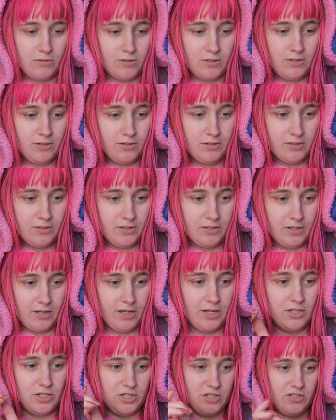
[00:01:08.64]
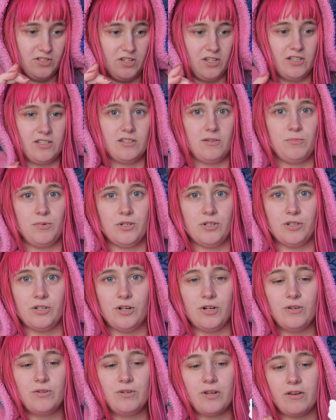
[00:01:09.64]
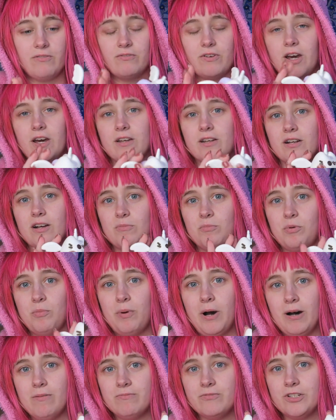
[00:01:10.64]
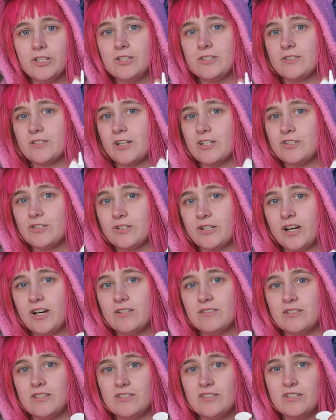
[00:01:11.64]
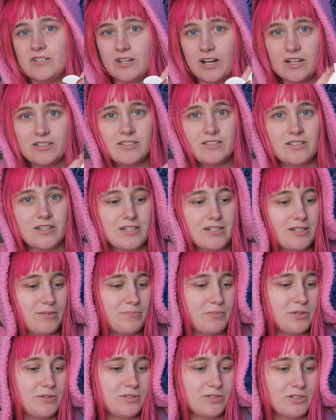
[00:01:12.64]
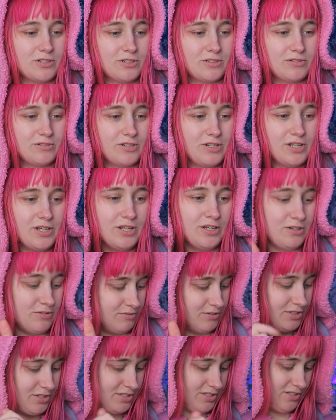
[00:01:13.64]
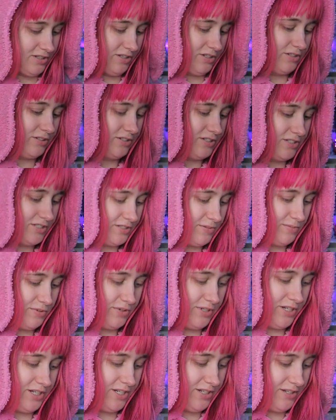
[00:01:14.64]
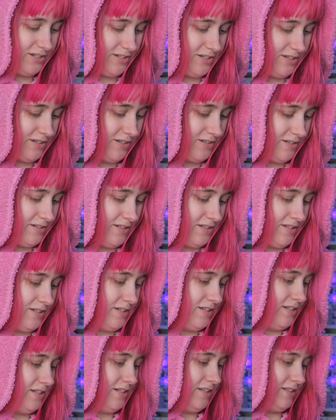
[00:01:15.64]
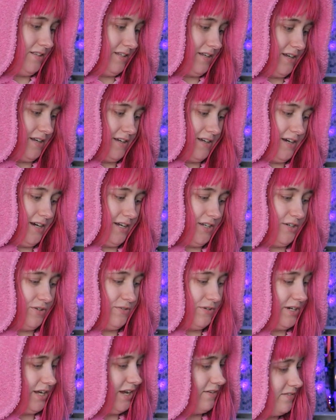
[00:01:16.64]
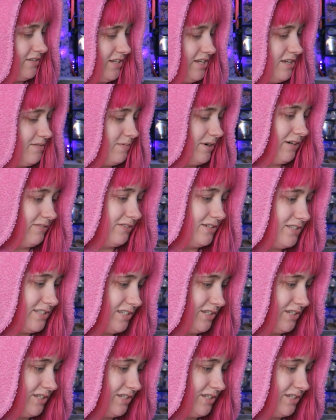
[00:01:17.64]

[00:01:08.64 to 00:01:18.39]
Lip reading: corn, and she stands up on her own. I've gotten a couple pop figures I took out that did not stand up on their own, which is a little disappointing. Like, I don't want to have to keep every